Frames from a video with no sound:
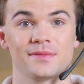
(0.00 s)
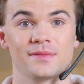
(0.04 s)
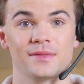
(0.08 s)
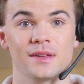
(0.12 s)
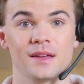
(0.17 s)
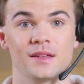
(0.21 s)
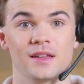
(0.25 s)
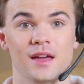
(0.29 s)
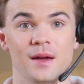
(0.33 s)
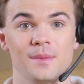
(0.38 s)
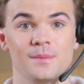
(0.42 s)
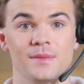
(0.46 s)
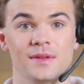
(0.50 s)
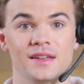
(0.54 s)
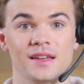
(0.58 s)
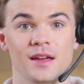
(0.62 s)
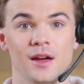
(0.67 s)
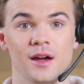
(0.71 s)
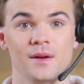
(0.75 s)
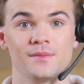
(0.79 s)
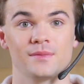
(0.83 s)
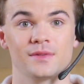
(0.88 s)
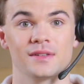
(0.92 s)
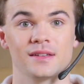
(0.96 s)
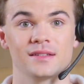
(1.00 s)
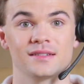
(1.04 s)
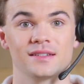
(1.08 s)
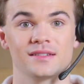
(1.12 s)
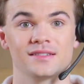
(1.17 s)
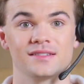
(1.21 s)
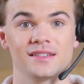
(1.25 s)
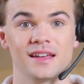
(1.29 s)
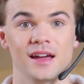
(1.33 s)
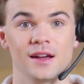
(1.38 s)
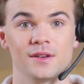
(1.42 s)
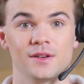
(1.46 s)
a company offering a
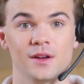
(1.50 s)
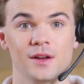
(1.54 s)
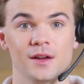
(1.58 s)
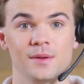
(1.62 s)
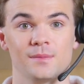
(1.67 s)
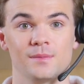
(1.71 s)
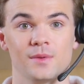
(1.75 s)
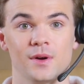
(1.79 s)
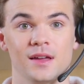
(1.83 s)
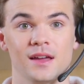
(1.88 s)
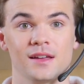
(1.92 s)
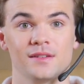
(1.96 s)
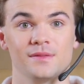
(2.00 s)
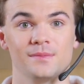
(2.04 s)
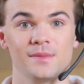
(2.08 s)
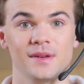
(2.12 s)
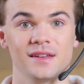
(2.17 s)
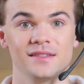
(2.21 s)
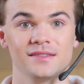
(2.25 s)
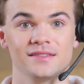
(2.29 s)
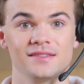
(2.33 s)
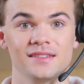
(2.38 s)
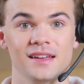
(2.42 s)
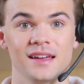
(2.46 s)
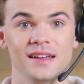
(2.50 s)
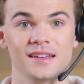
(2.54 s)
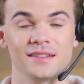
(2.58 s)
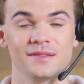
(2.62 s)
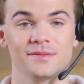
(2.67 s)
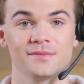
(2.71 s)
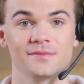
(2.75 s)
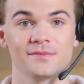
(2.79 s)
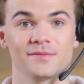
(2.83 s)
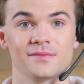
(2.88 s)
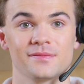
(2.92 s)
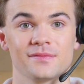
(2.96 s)
discount on a product might say,
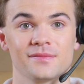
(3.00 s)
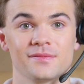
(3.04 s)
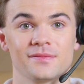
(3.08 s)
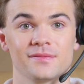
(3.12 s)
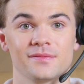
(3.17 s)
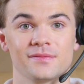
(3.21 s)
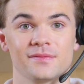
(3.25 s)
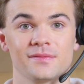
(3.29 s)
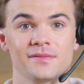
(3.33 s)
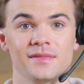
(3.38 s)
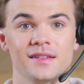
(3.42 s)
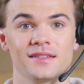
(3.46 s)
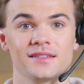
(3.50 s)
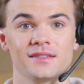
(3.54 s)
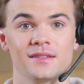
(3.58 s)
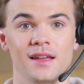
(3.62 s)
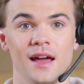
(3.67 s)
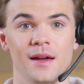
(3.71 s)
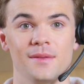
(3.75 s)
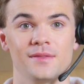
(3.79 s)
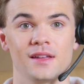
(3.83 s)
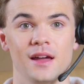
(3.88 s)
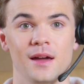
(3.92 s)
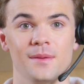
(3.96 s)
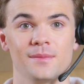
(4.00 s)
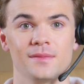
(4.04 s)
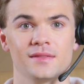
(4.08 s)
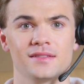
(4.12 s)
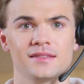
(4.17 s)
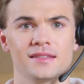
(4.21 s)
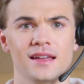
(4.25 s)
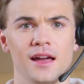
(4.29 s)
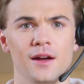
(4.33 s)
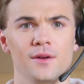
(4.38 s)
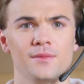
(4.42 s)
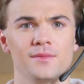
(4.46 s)
"This laptop
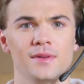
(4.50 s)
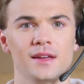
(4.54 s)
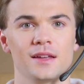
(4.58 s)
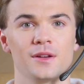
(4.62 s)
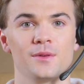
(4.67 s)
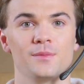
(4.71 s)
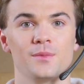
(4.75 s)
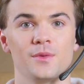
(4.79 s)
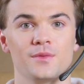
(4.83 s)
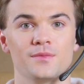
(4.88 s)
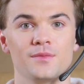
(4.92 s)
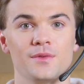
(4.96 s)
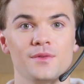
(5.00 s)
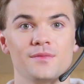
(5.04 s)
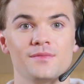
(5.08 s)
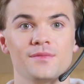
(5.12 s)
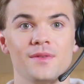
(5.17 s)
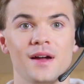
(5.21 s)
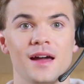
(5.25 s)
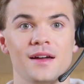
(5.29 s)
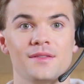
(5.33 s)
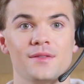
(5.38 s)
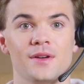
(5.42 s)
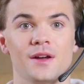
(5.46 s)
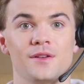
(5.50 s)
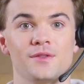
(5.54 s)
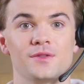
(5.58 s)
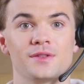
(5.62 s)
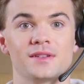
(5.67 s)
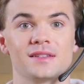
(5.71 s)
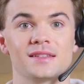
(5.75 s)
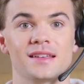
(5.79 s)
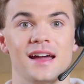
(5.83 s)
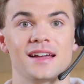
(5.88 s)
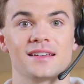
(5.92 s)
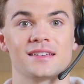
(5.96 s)
is now available for
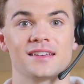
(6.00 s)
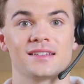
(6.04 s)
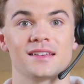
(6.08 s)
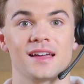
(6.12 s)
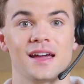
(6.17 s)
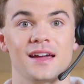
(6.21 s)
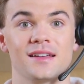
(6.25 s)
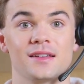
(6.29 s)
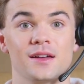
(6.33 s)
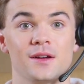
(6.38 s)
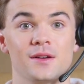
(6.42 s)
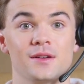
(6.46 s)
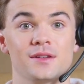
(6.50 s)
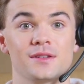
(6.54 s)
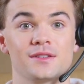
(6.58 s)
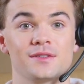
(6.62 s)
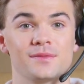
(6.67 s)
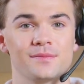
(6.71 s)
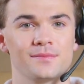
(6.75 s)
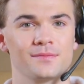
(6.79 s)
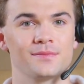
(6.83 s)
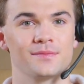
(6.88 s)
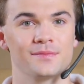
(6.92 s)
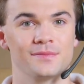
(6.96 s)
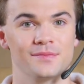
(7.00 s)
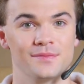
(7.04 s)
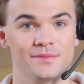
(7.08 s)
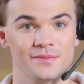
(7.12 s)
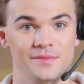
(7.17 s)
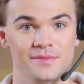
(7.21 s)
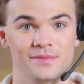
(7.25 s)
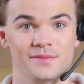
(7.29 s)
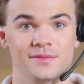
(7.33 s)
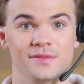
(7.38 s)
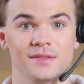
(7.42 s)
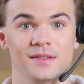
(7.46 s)
$599,
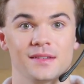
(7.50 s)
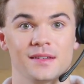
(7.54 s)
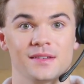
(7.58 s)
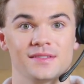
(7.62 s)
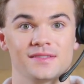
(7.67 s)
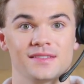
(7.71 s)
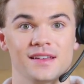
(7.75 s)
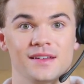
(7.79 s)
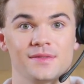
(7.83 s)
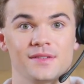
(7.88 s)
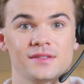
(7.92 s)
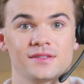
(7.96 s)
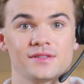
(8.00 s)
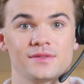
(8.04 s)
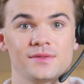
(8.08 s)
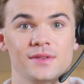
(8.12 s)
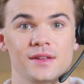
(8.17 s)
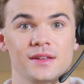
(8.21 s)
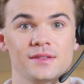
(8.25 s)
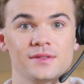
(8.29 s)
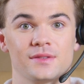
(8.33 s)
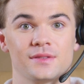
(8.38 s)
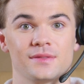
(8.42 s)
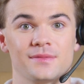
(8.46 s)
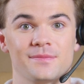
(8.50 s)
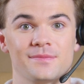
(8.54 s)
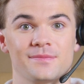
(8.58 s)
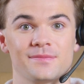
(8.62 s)
a savings of $100.